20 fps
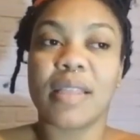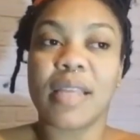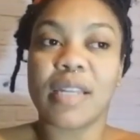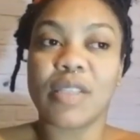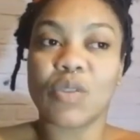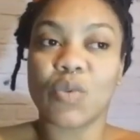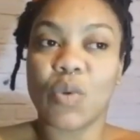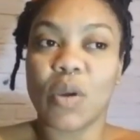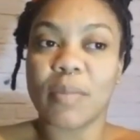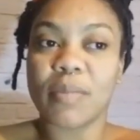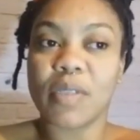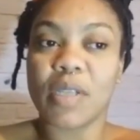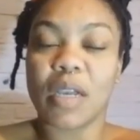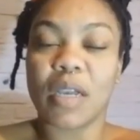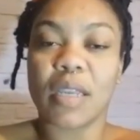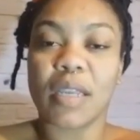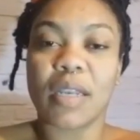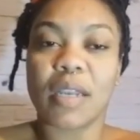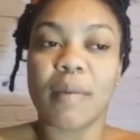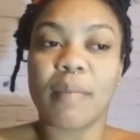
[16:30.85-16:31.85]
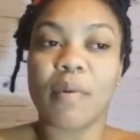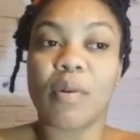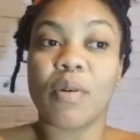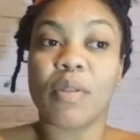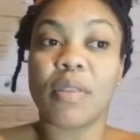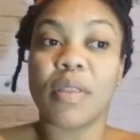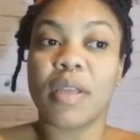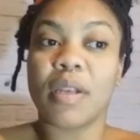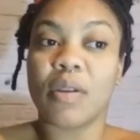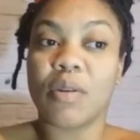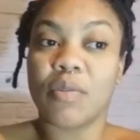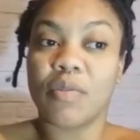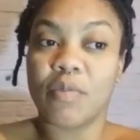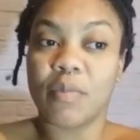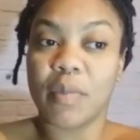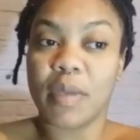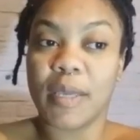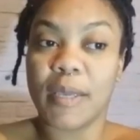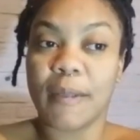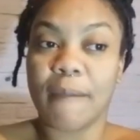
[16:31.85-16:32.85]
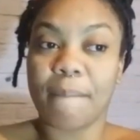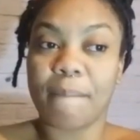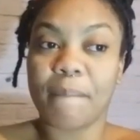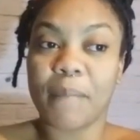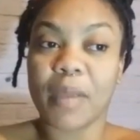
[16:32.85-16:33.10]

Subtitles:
that's who I'm talking about. They love me.